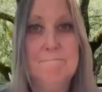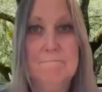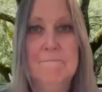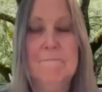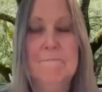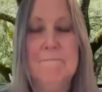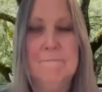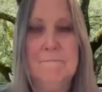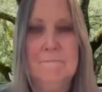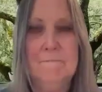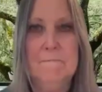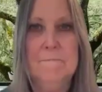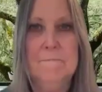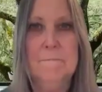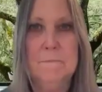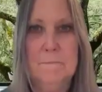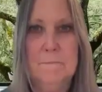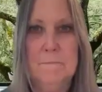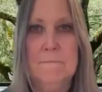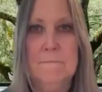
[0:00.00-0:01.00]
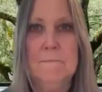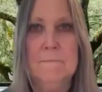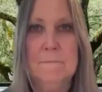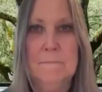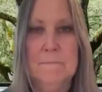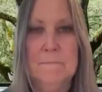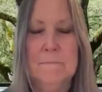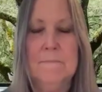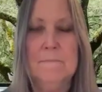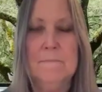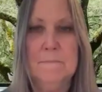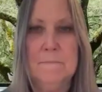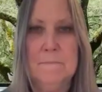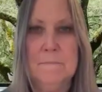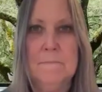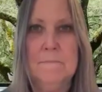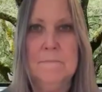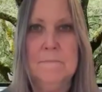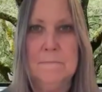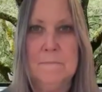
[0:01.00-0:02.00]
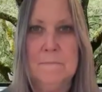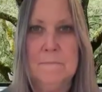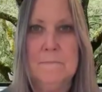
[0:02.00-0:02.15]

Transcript: at a very young age.